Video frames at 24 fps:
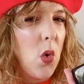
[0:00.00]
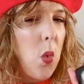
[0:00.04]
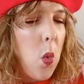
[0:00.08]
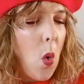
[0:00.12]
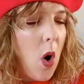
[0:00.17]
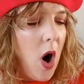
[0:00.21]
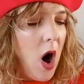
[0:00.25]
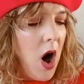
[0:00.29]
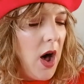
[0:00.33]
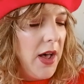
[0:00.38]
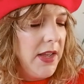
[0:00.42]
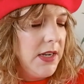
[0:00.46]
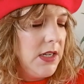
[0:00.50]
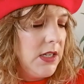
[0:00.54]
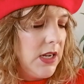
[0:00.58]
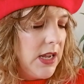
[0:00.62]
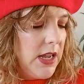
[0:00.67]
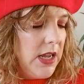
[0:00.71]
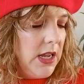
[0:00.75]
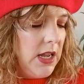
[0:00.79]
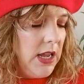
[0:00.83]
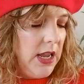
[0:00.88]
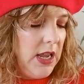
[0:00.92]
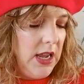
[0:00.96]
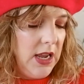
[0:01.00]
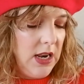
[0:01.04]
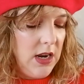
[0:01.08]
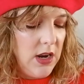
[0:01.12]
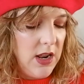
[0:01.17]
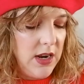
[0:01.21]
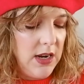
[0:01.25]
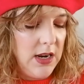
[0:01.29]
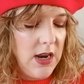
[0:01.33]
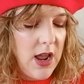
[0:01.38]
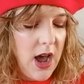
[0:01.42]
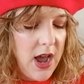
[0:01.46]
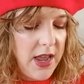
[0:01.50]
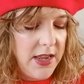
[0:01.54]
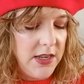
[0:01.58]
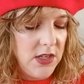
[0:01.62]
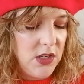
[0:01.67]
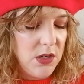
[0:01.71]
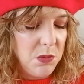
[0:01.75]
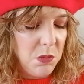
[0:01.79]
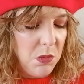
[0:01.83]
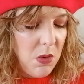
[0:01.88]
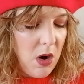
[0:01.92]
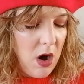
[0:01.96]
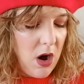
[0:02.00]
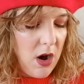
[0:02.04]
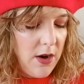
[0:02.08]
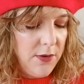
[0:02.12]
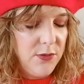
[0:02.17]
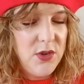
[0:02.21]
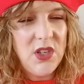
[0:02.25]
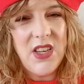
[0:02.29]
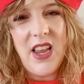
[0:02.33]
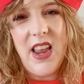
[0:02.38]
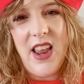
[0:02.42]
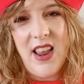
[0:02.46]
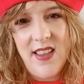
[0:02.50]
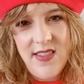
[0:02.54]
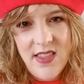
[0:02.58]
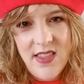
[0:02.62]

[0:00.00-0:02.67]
quad in Nice Mauves